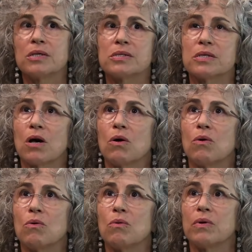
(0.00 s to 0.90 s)

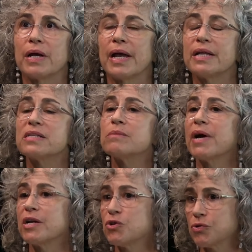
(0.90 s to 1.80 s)
So it's
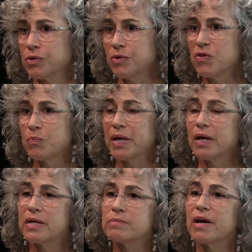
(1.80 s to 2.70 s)
my truth
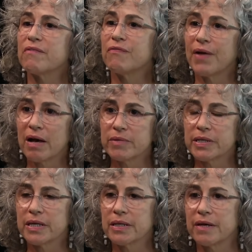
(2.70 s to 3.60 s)
because my
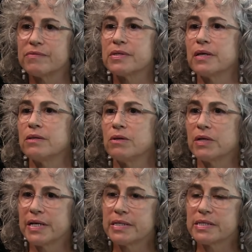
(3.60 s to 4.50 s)
family lives in the
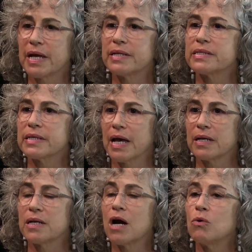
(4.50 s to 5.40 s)
United States,
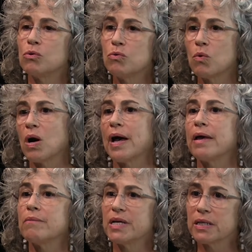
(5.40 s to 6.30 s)
Canada, Uruguay,
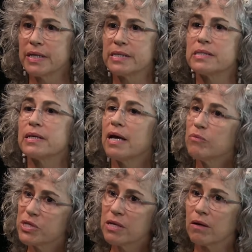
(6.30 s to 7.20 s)
Middle East, and
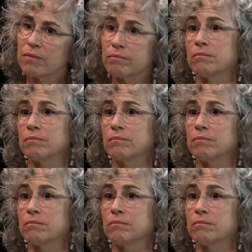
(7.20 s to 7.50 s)
Brazil.